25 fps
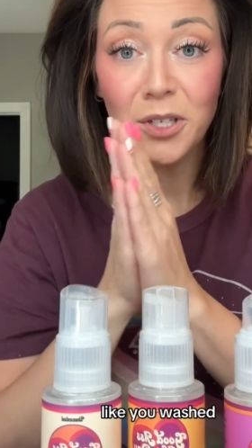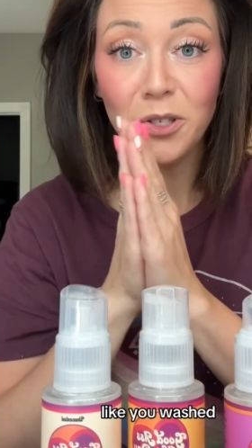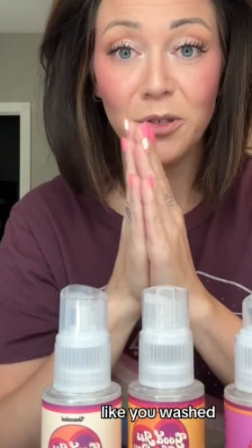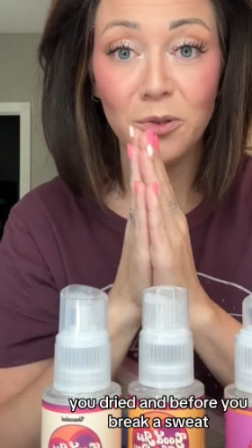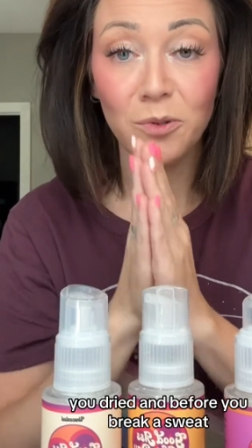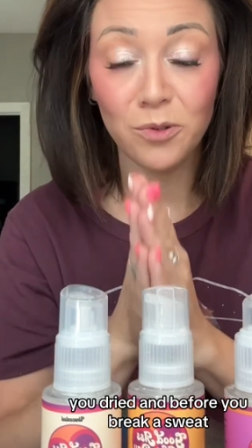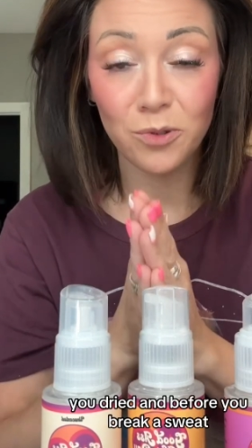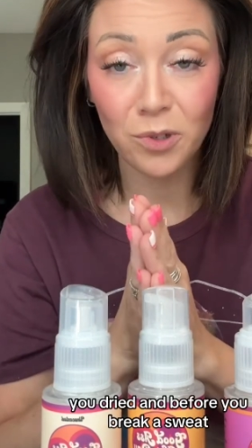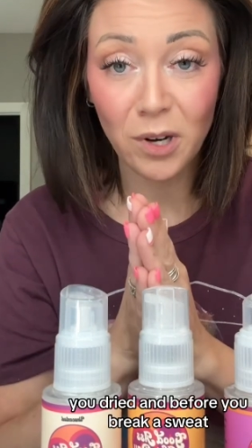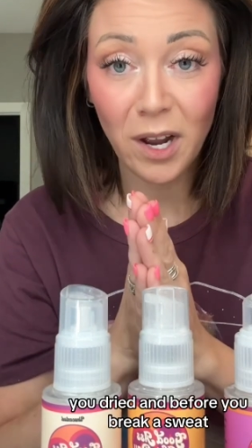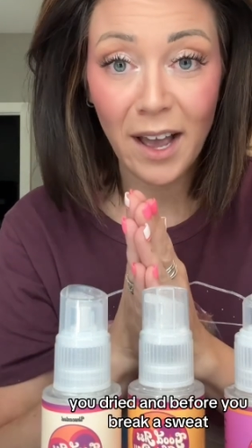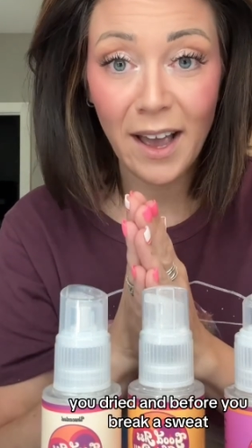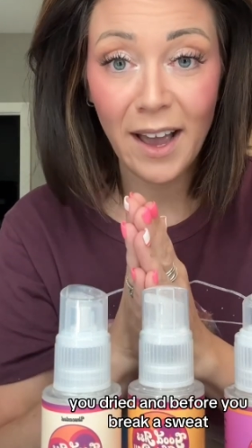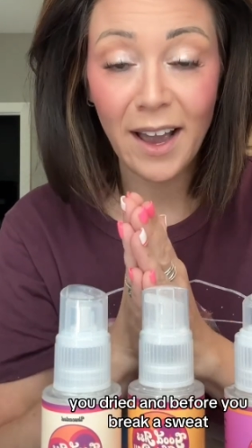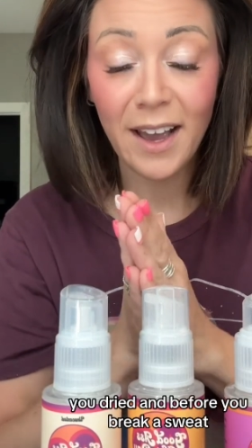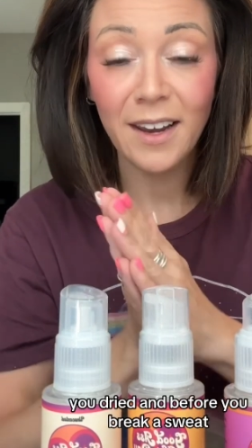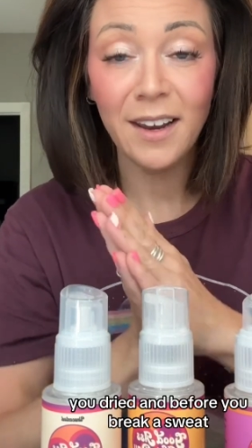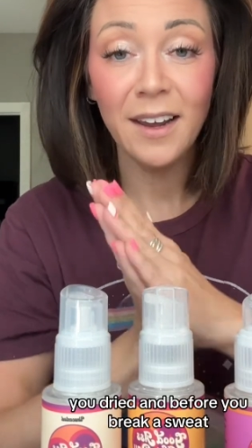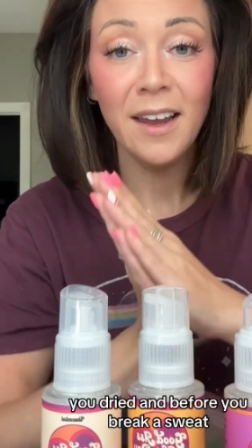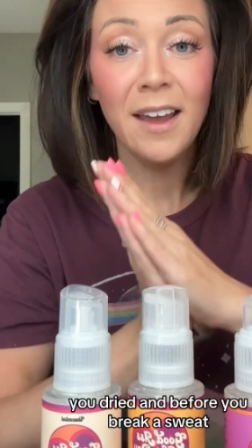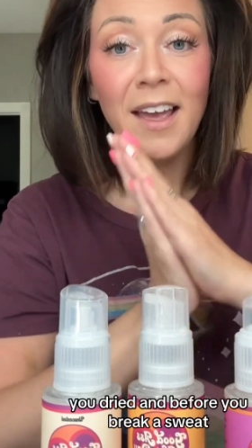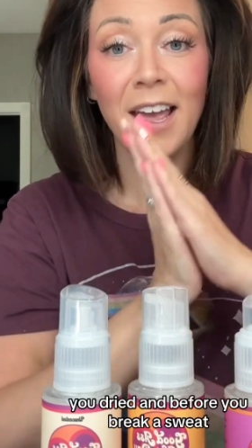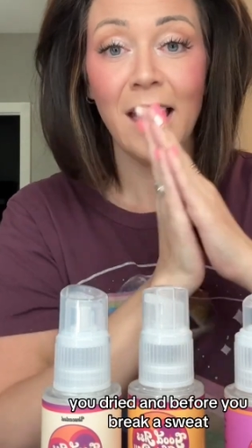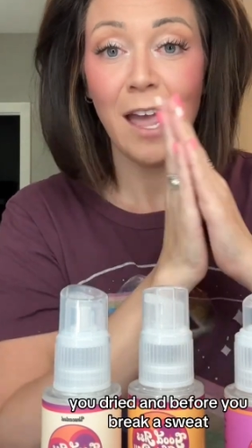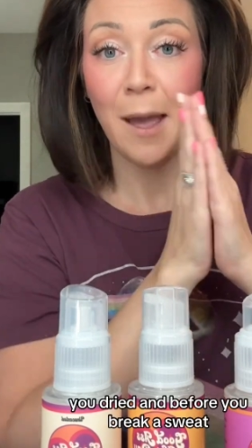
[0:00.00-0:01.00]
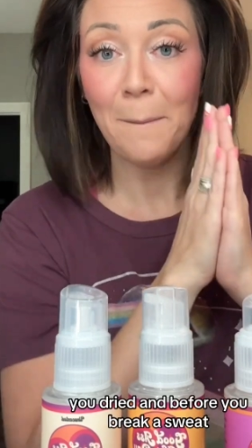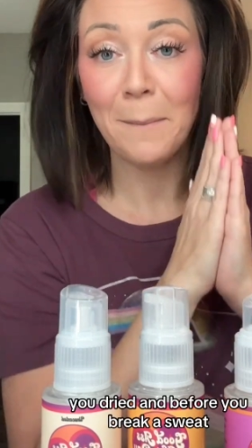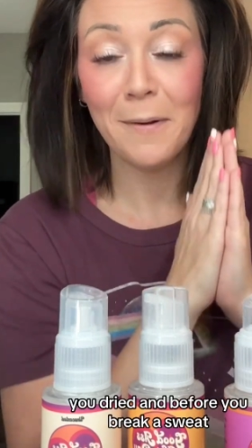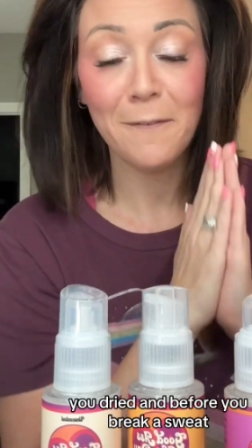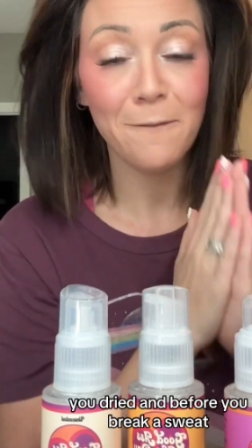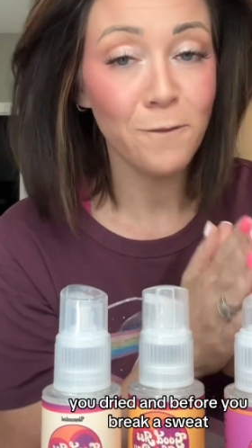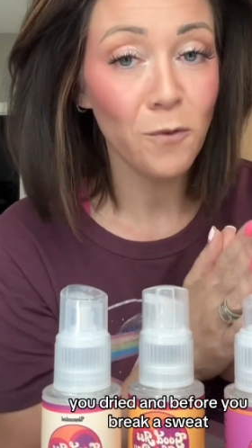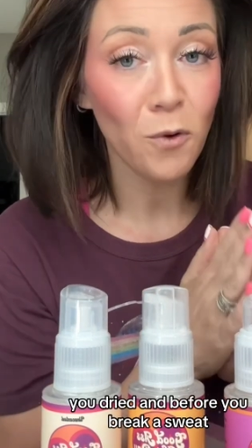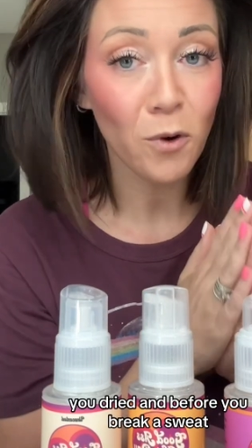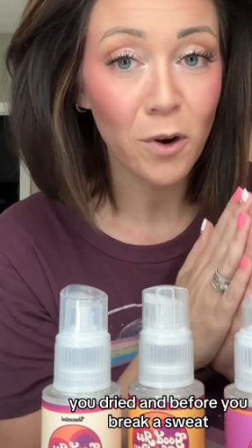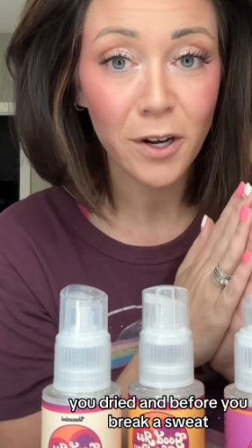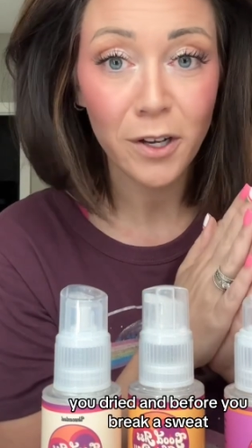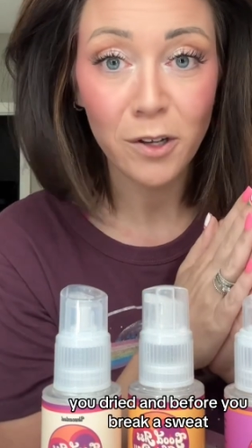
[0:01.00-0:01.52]
you dried, and
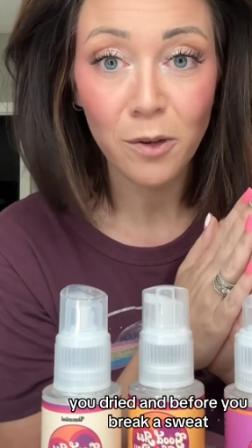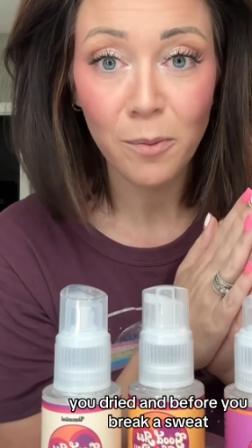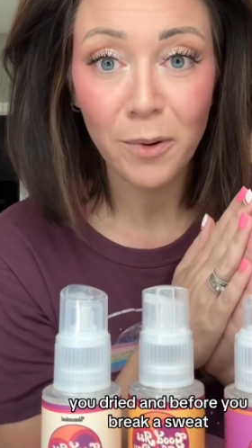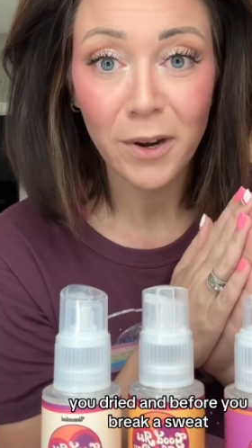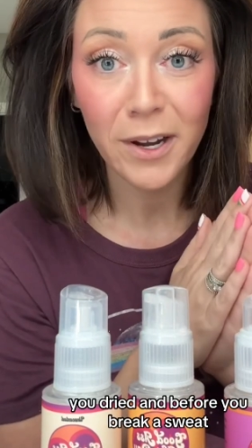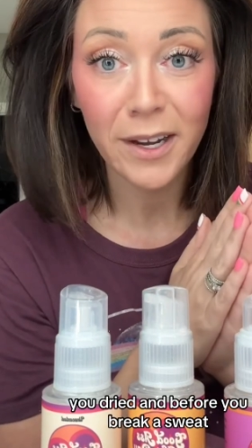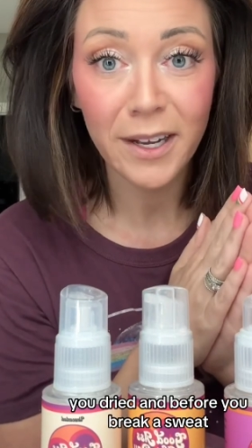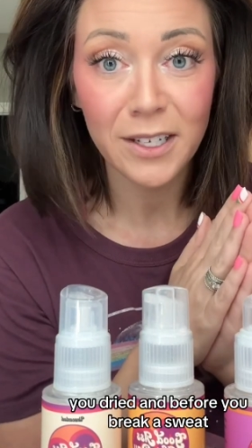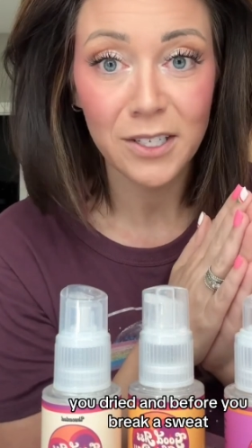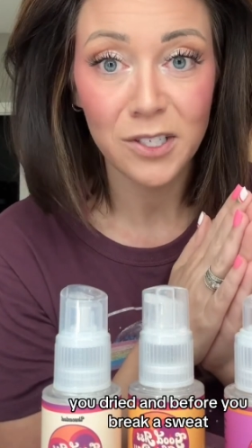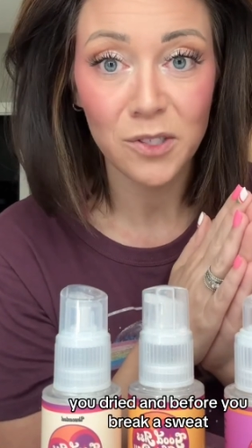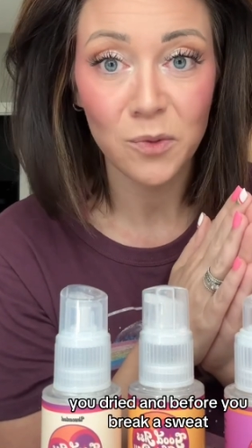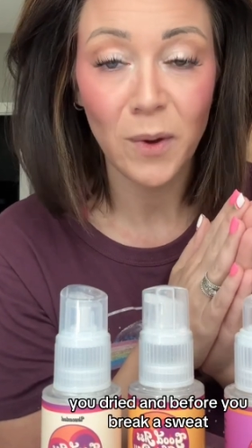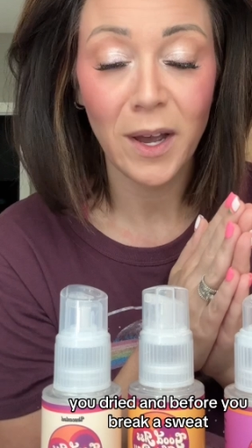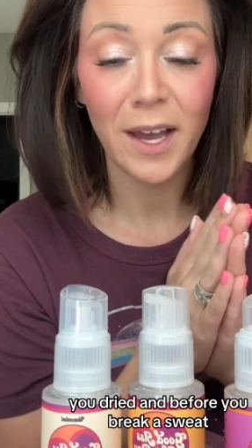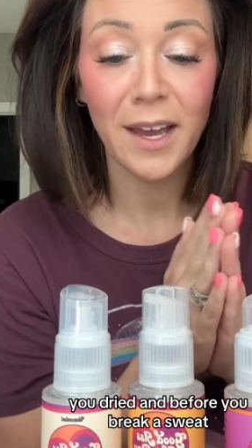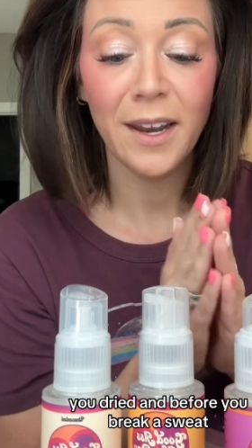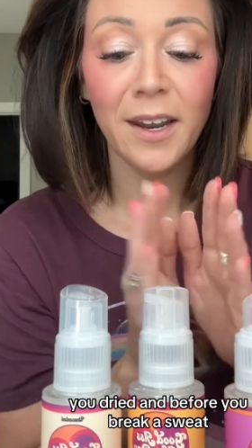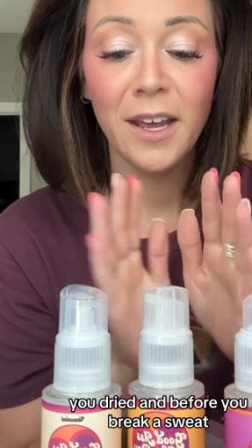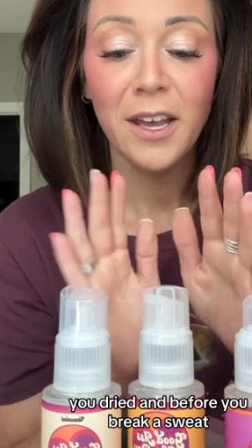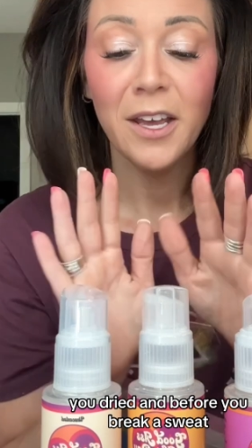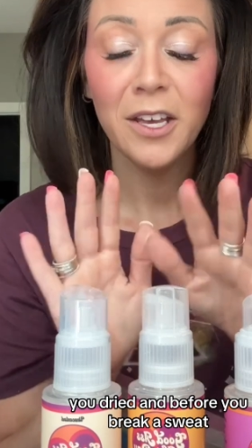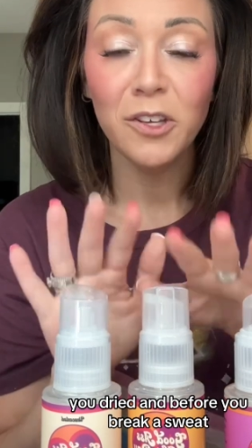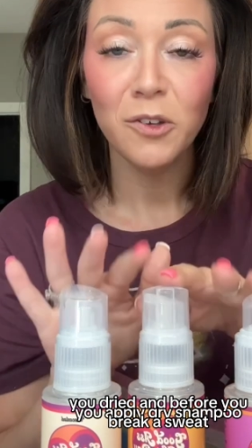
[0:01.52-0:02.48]
before you break a sweat,